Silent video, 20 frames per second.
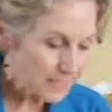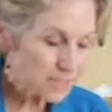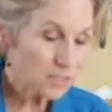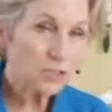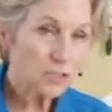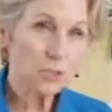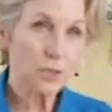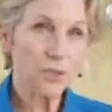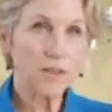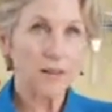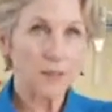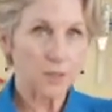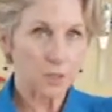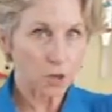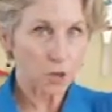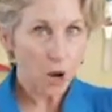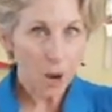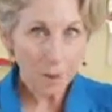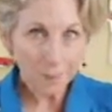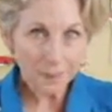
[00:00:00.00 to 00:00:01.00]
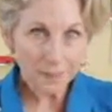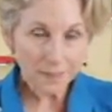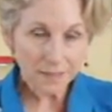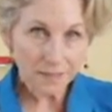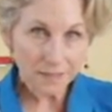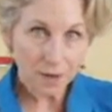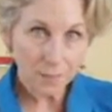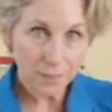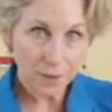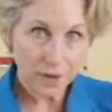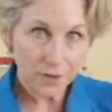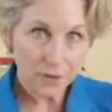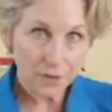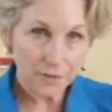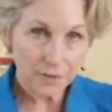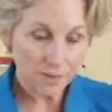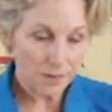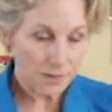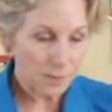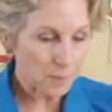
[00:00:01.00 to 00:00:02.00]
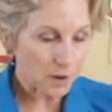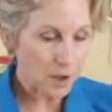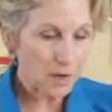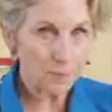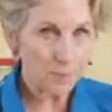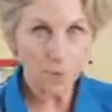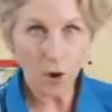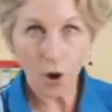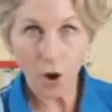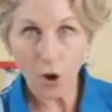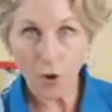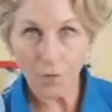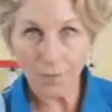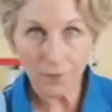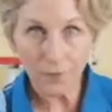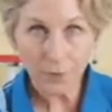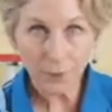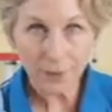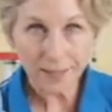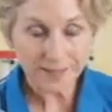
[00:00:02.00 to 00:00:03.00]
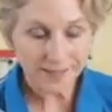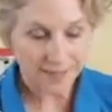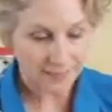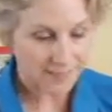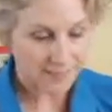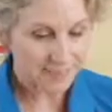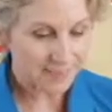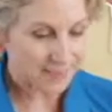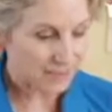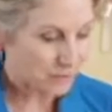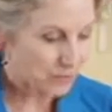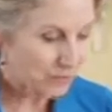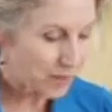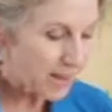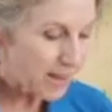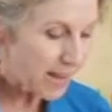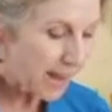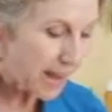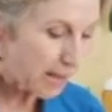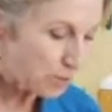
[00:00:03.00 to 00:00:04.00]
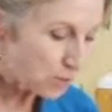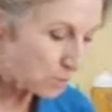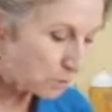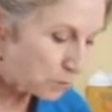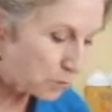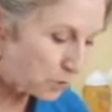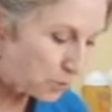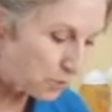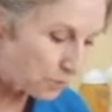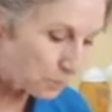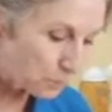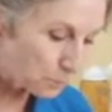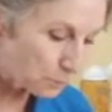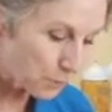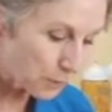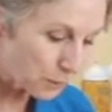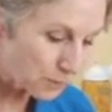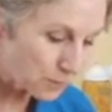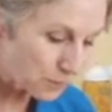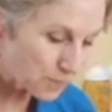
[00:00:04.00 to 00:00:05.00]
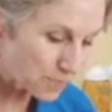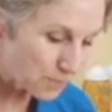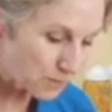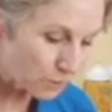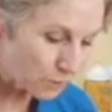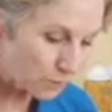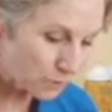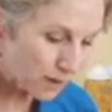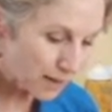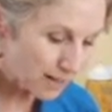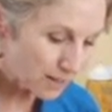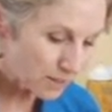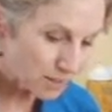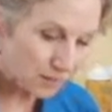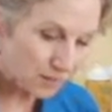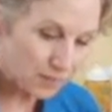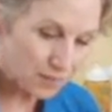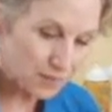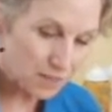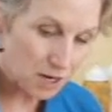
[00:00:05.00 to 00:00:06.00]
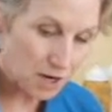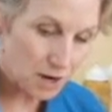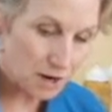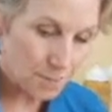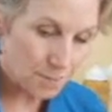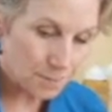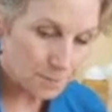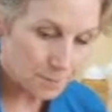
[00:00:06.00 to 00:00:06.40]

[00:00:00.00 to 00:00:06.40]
So you got your complex carbohydrates on the bottom, all the greens in the center, and your beautiful protein right on the top.